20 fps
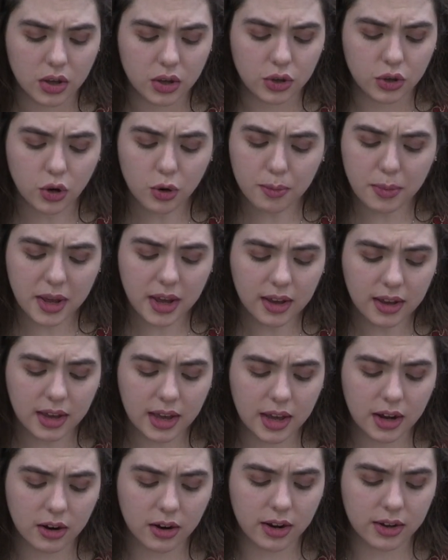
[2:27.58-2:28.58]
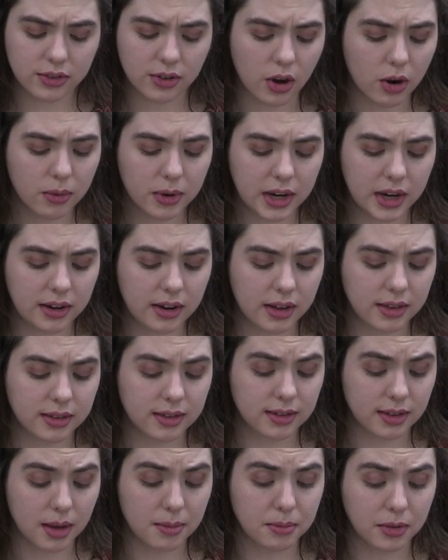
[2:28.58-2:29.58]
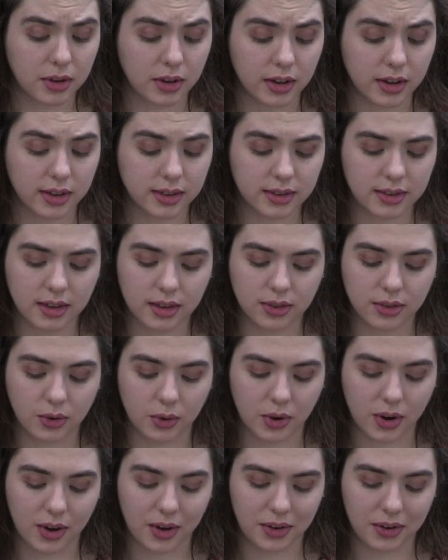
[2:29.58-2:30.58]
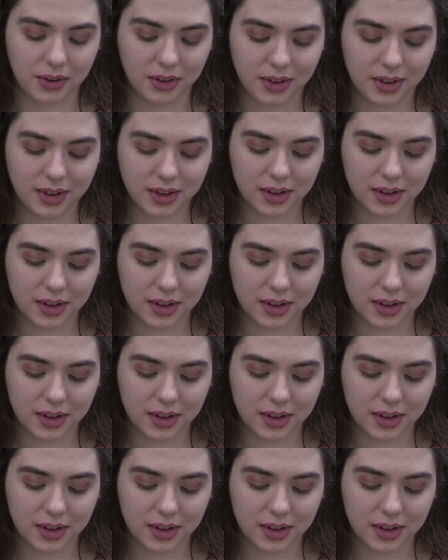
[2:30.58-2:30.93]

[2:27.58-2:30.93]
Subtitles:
Your being here has already done some good, said Thorhall.